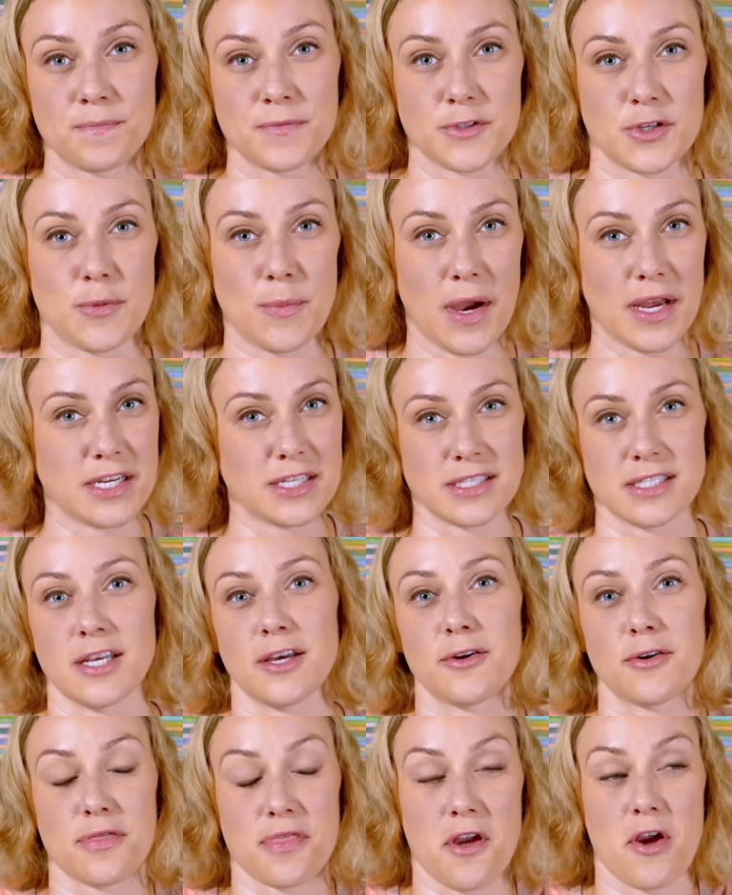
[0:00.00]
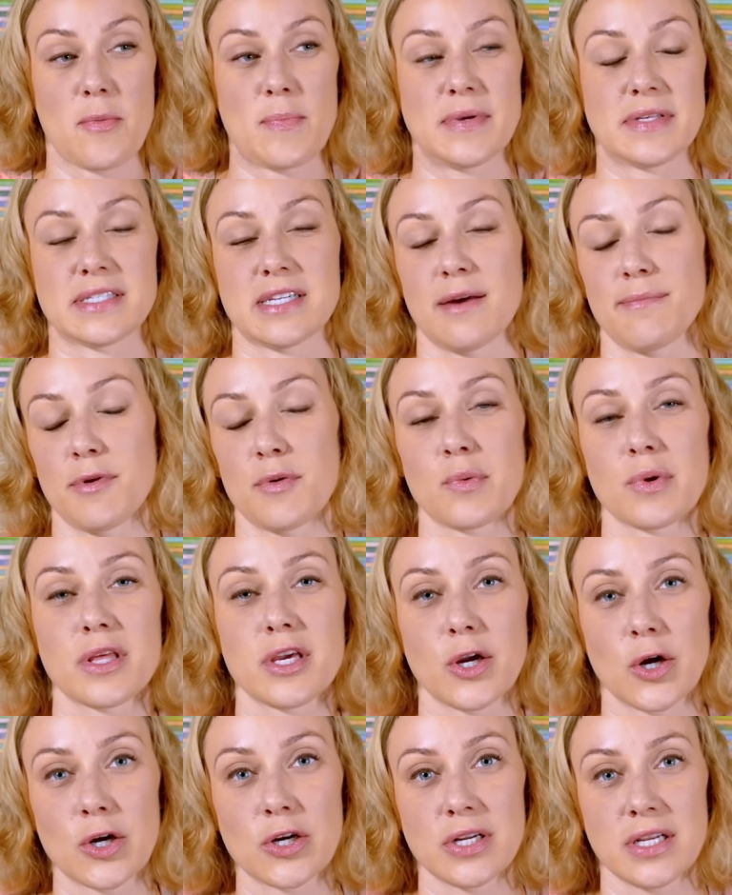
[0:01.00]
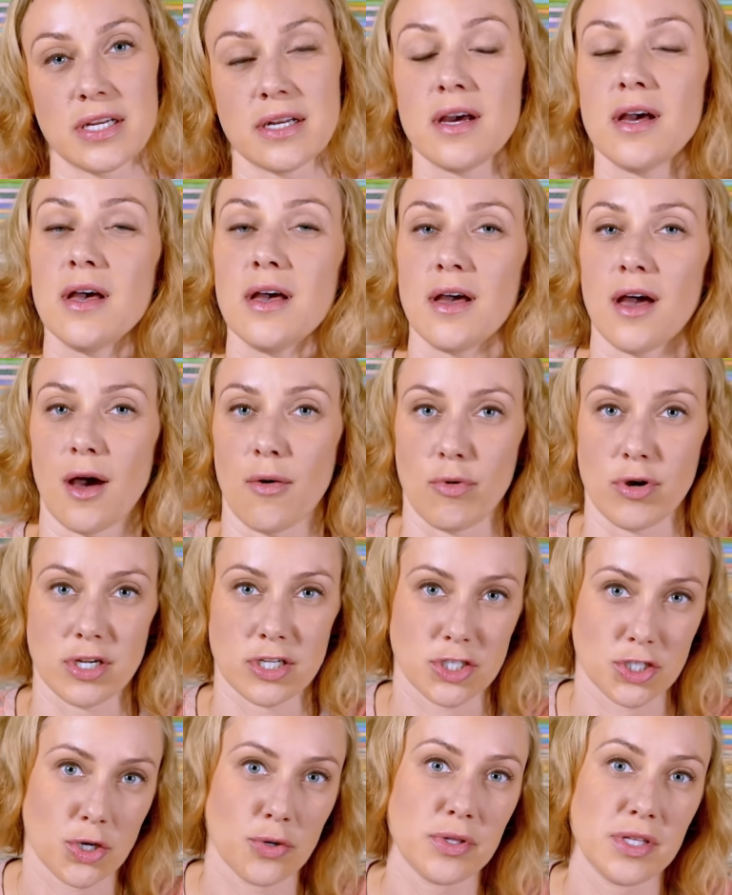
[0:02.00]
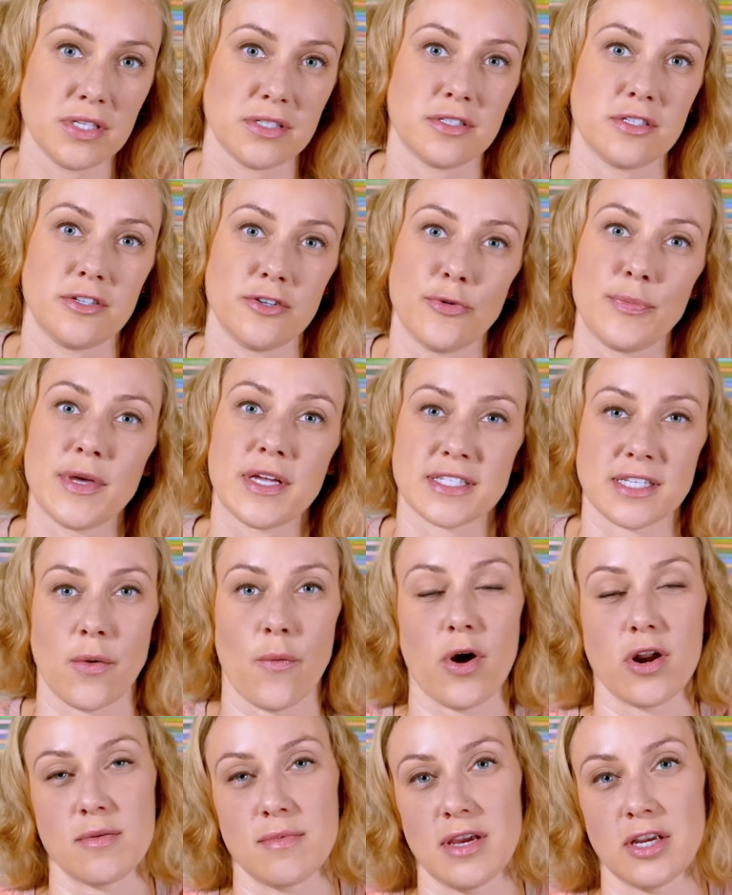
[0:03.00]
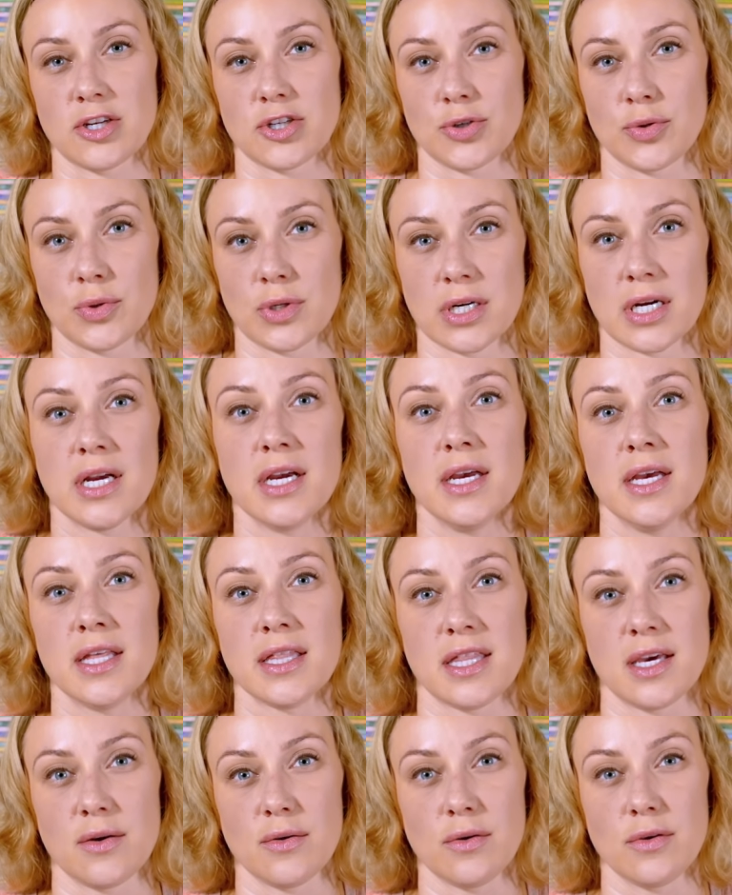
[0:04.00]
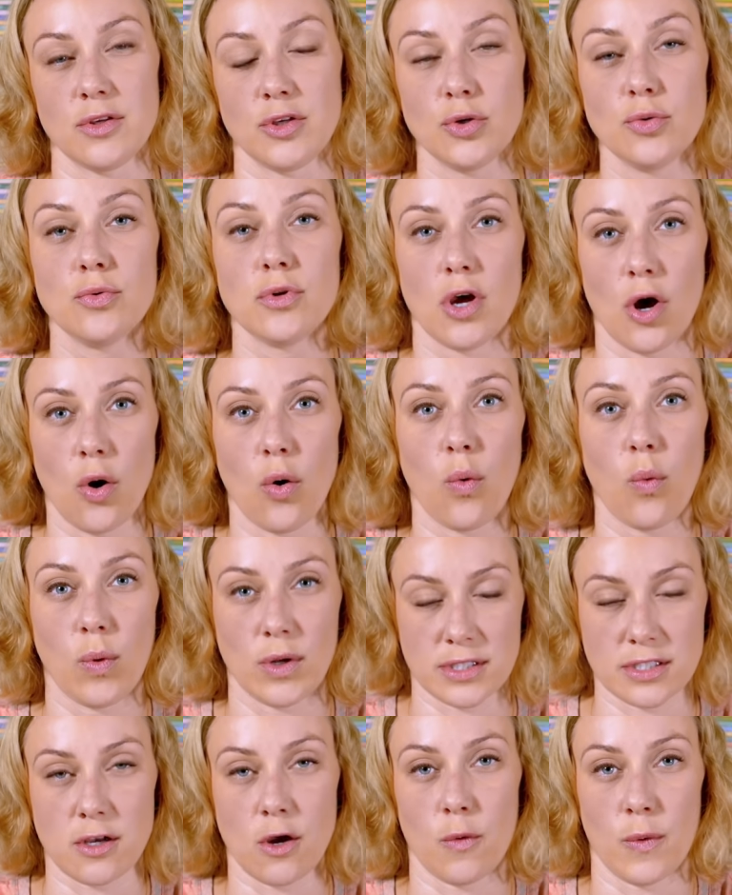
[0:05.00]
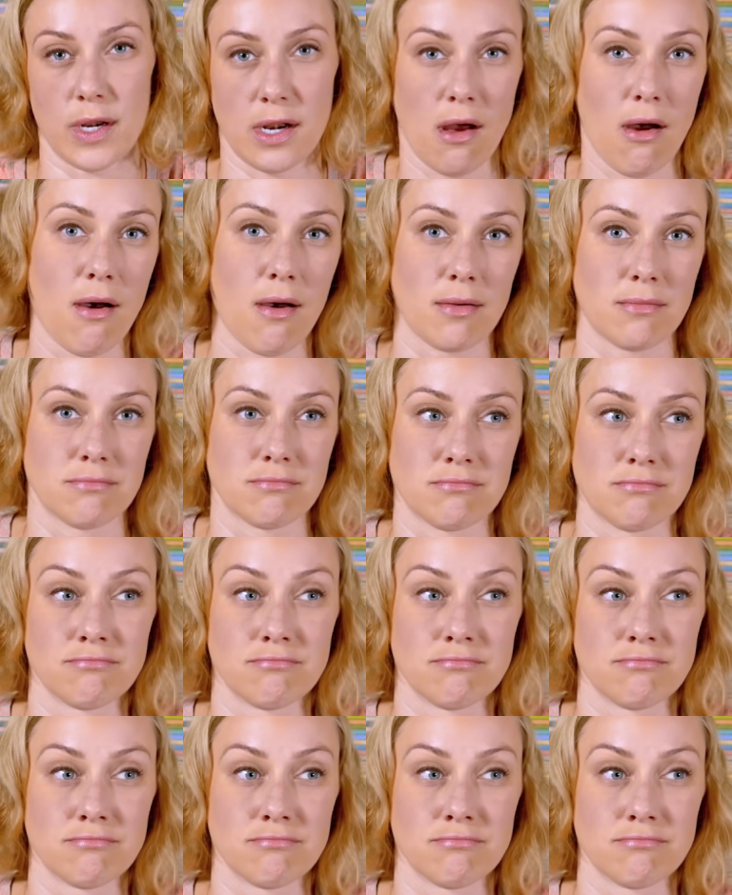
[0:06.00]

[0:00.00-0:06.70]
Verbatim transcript: So you might just tell your therapist, I've been really hurting I want to show these to you because I want to make sure that you know what's going on.